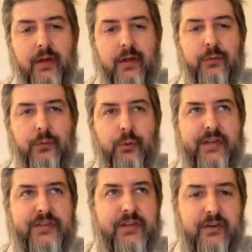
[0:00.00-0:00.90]

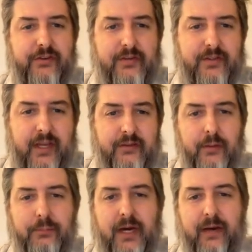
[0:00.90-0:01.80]
restitching together
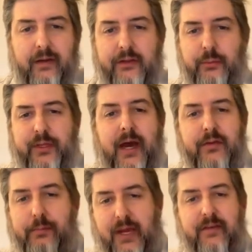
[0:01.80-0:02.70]
a monolith without
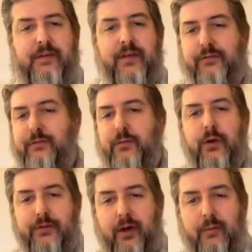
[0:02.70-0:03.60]
the benefit of
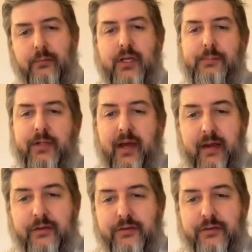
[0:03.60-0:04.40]
forethought and pre-planning.